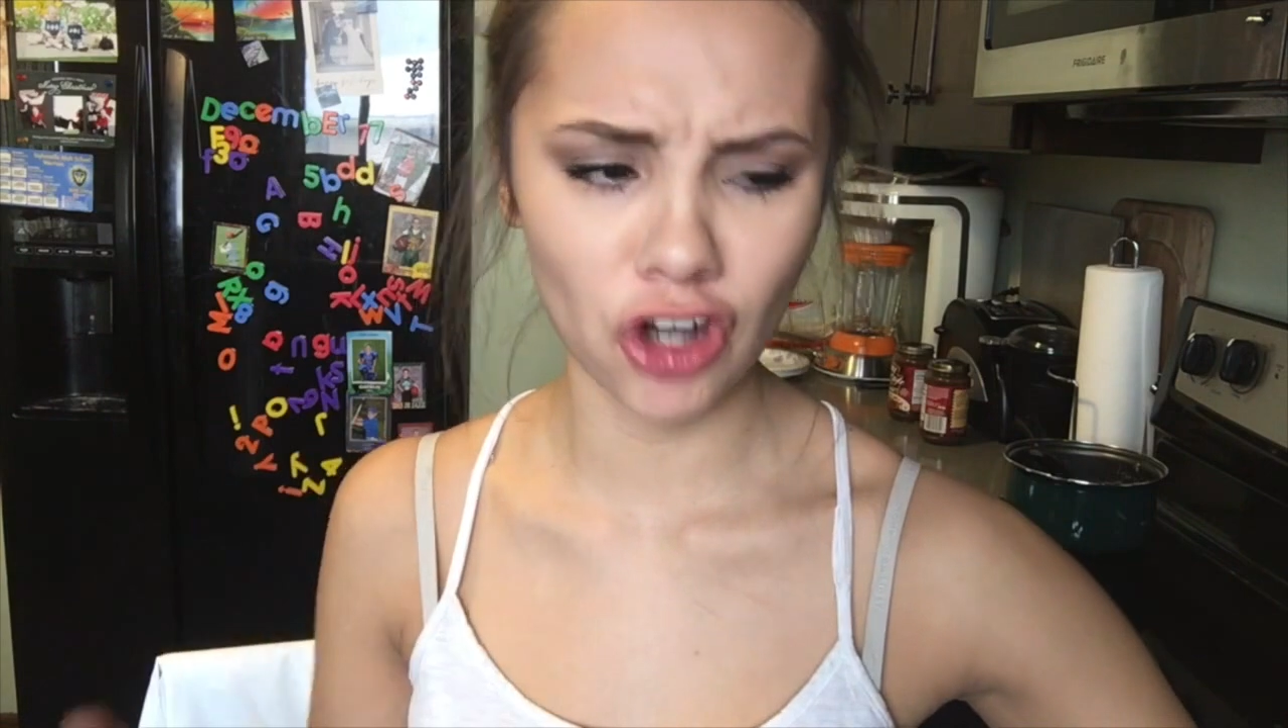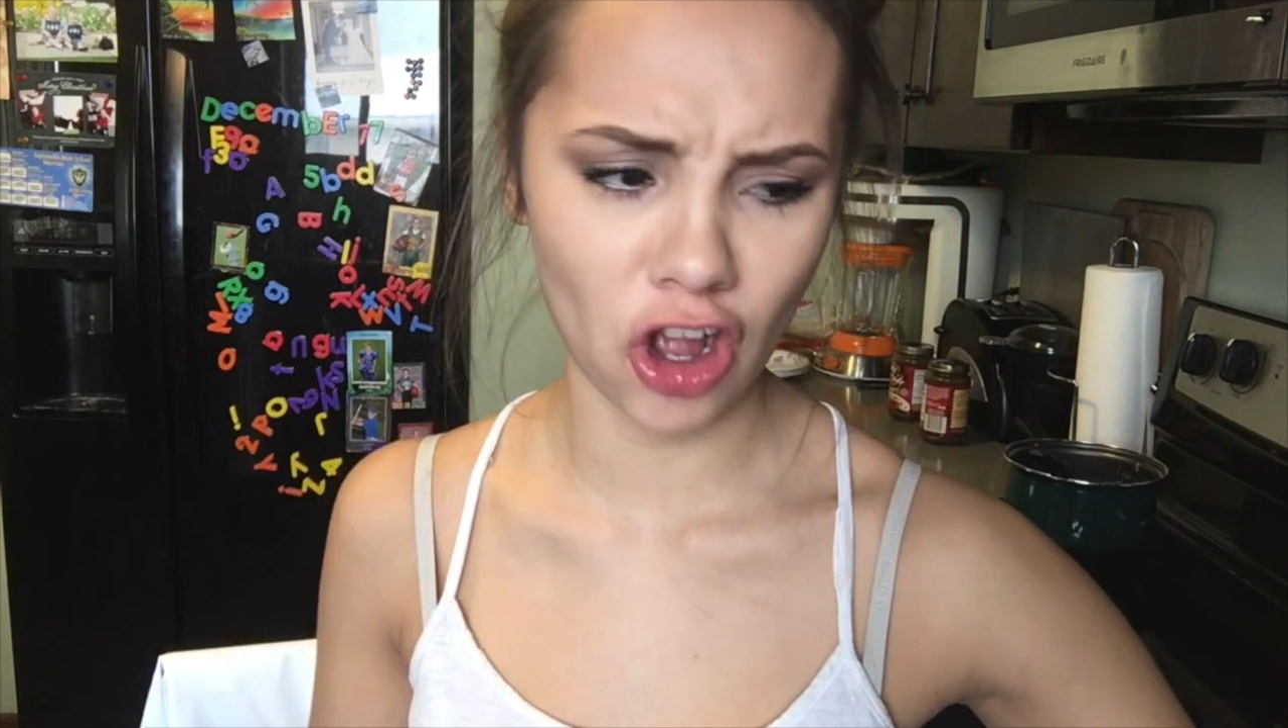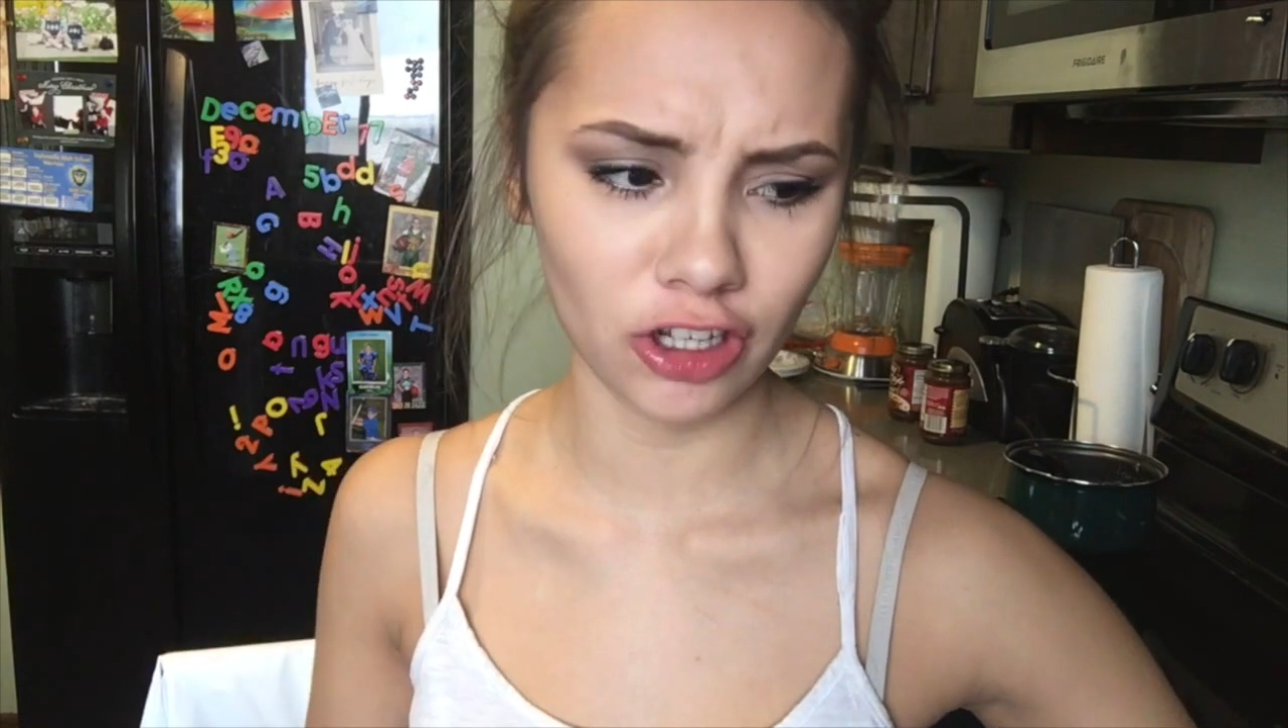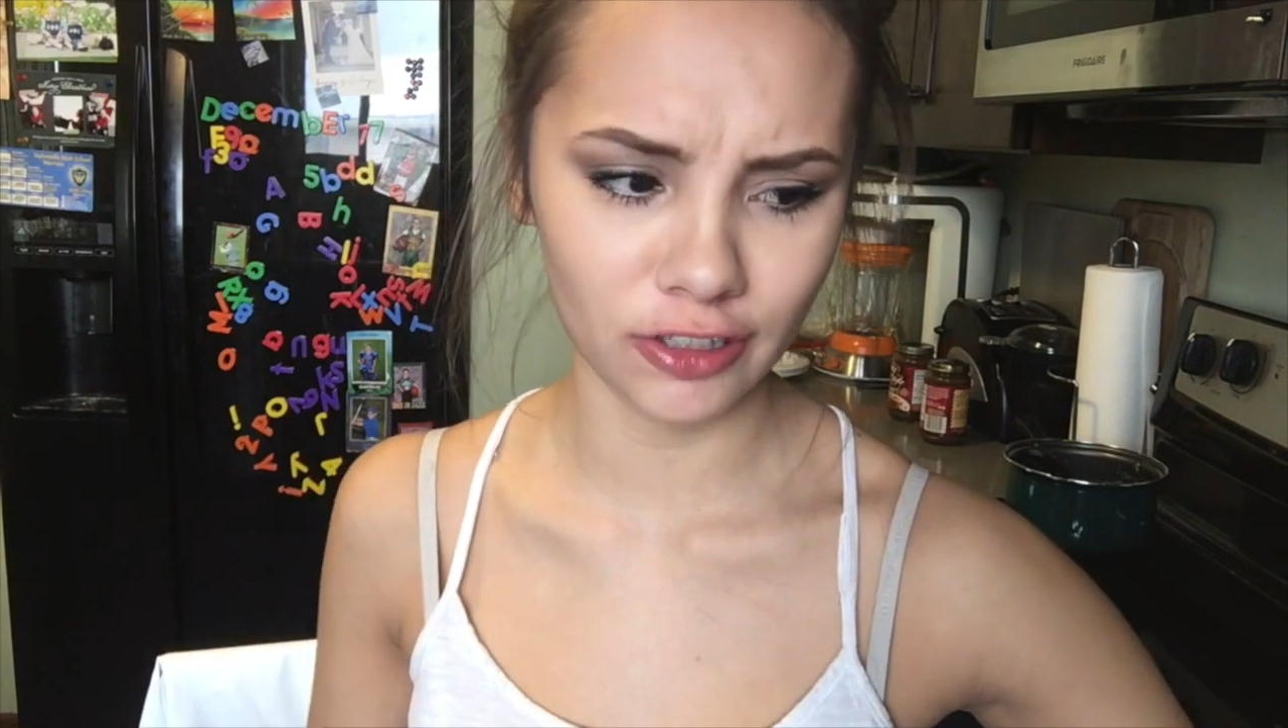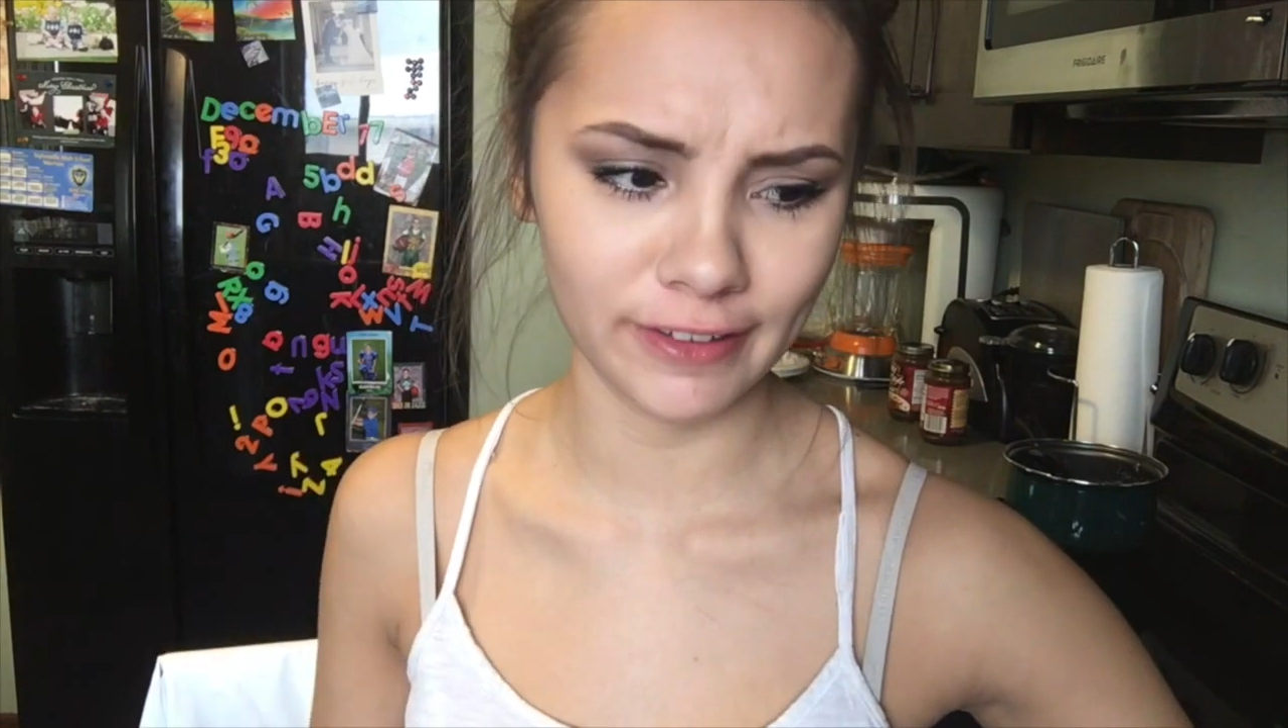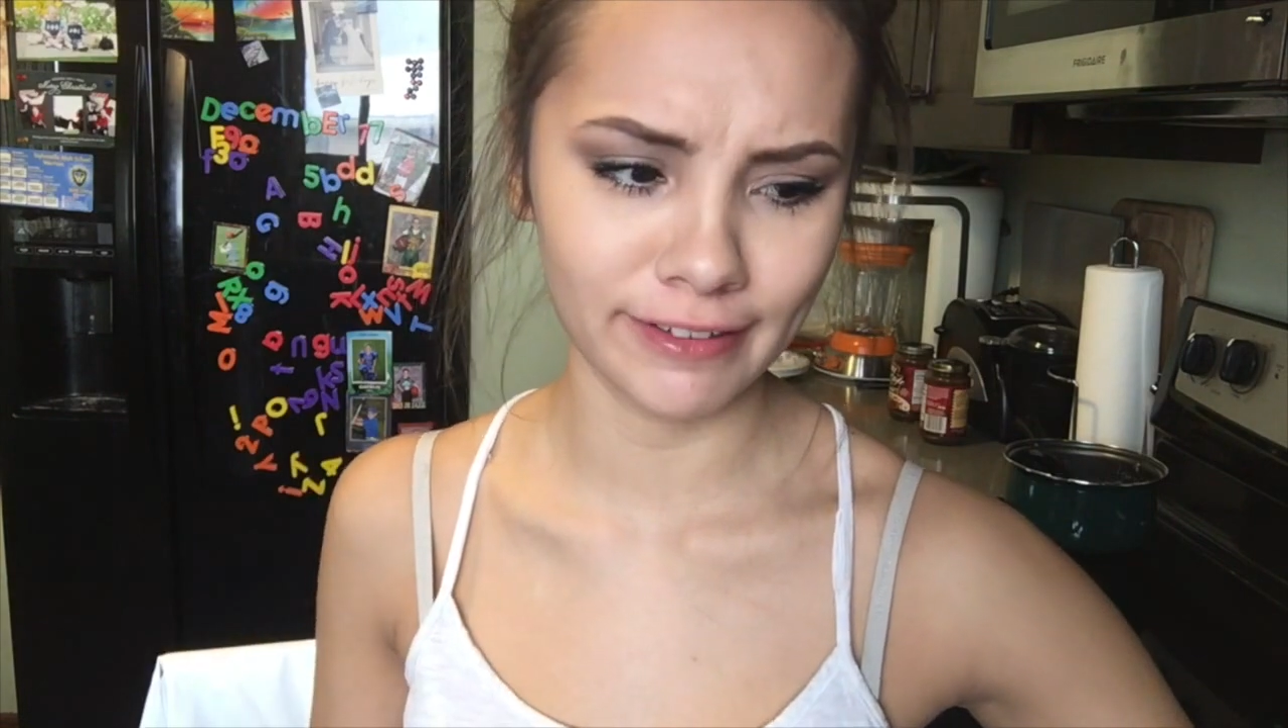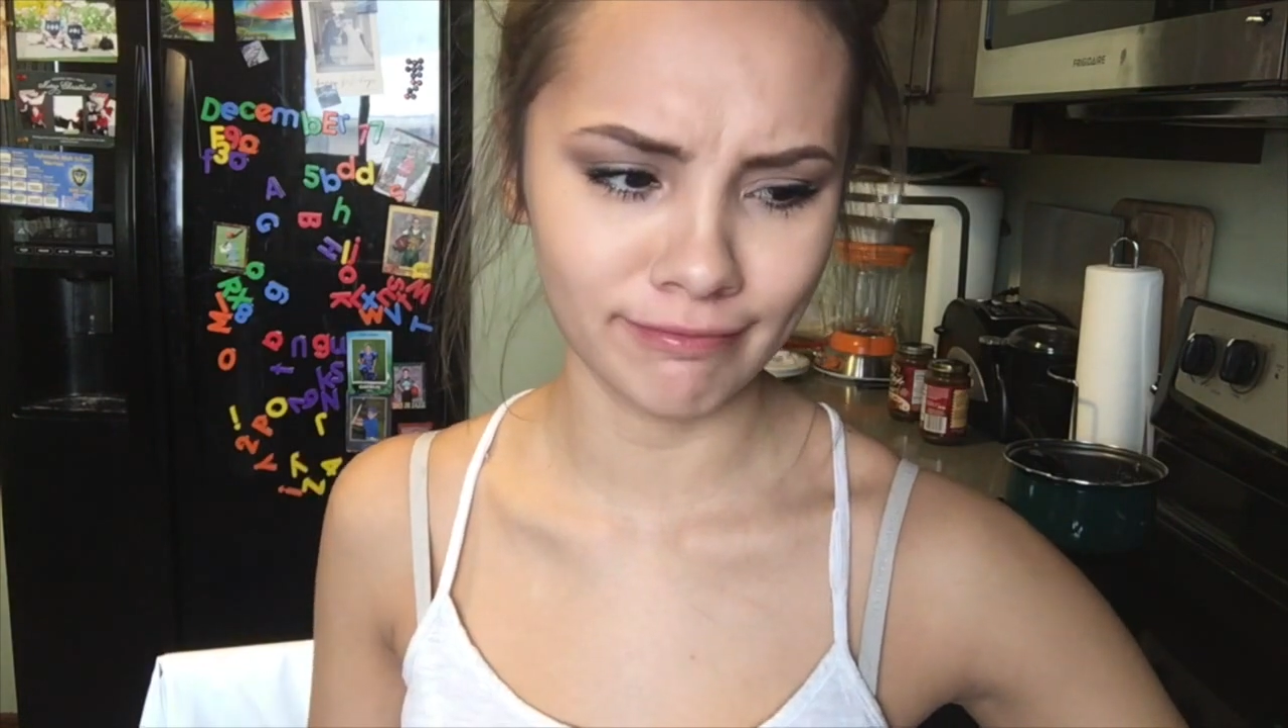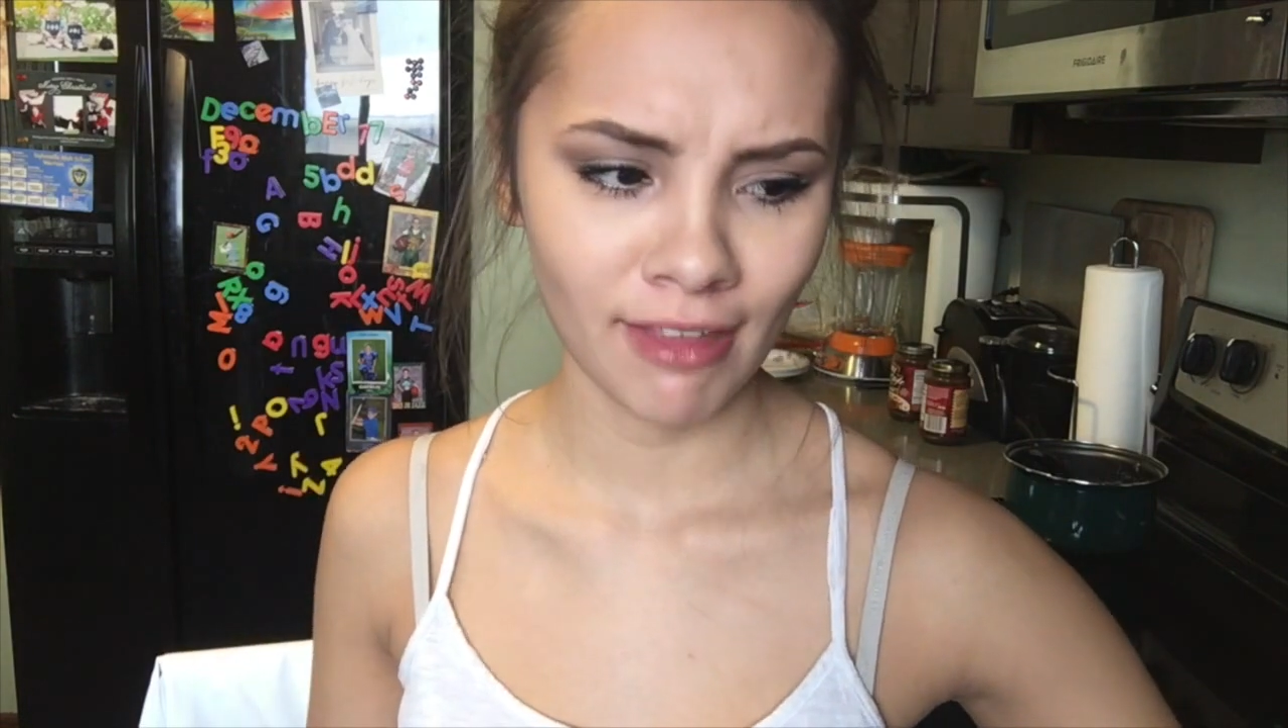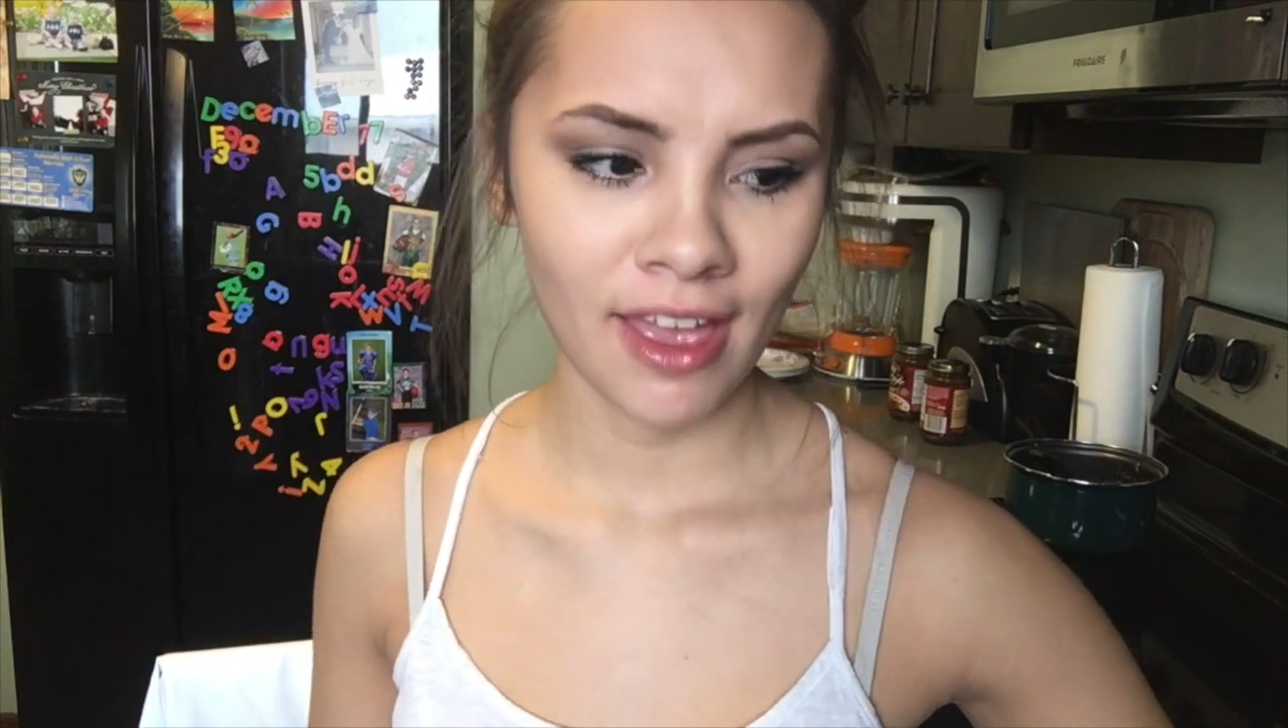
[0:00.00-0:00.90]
chocolate.